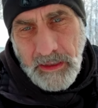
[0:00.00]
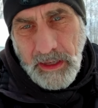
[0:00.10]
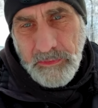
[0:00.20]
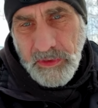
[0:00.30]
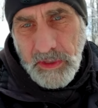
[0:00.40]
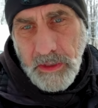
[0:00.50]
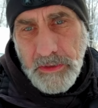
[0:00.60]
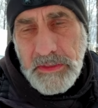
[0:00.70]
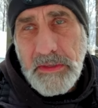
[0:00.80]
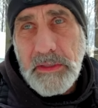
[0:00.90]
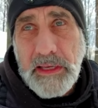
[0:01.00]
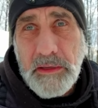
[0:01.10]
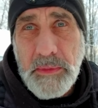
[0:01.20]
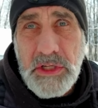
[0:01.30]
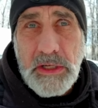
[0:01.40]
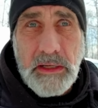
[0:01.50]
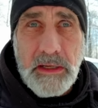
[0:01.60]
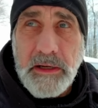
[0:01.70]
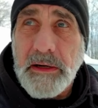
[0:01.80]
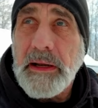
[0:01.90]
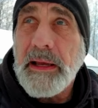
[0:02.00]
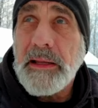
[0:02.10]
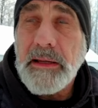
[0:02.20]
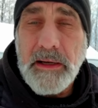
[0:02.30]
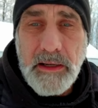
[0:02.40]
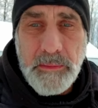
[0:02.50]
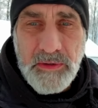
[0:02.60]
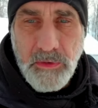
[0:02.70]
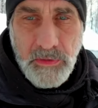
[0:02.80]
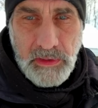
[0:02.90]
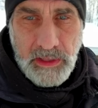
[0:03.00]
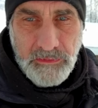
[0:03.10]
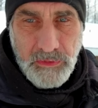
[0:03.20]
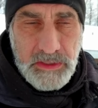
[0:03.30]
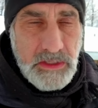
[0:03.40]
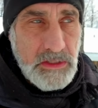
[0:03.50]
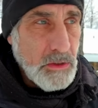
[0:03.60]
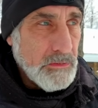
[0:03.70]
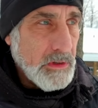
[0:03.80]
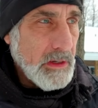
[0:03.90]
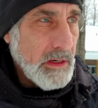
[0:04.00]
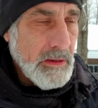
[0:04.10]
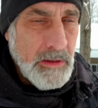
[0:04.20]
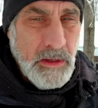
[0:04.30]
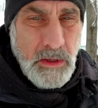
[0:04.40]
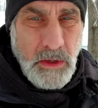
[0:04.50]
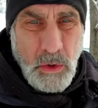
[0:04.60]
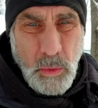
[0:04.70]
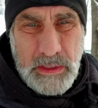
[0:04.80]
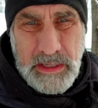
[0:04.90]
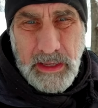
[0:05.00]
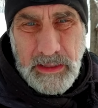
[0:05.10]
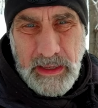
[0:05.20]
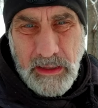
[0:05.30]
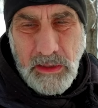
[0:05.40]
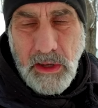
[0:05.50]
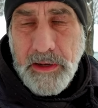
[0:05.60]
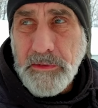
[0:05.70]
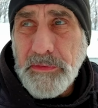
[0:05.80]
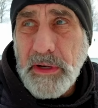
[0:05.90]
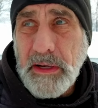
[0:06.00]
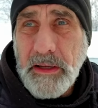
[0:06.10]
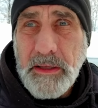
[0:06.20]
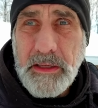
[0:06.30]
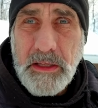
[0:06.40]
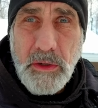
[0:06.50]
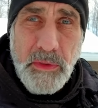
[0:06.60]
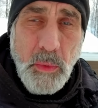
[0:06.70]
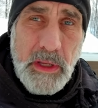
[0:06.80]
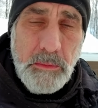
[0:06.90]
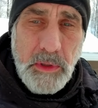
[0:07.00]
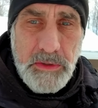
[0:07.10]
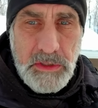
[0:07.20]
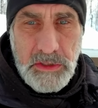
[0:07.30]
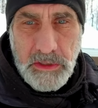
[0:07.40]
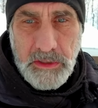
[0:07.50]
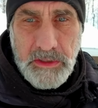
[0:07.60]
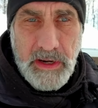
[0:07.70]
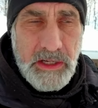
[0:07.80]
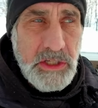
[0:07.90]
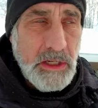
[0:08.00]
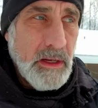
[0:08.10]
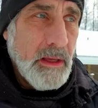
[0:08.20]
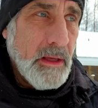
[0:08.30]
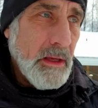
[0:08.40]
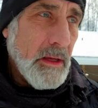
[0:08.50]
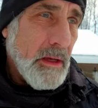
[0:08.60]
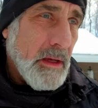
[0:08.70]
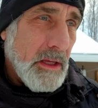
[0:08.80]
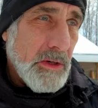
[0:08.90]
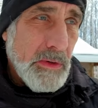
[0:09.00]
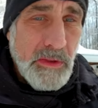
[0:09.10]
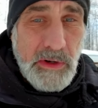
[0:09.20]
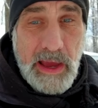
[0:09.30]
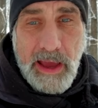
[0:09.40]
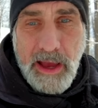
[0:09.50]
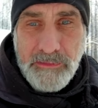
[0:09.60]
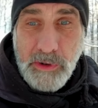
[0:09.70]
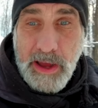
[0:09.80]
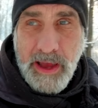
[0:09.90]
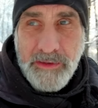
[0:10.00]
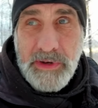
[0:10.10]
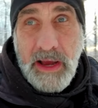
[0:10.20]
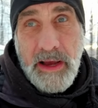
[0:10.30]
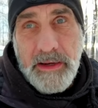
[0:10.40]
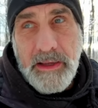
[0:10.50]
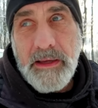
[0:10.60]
I'm very close to the Lake Michigan here, and before the lake freezes over, we tend to get a lot of, you know, when the wind blows a certain direction, you're either a have or a have not.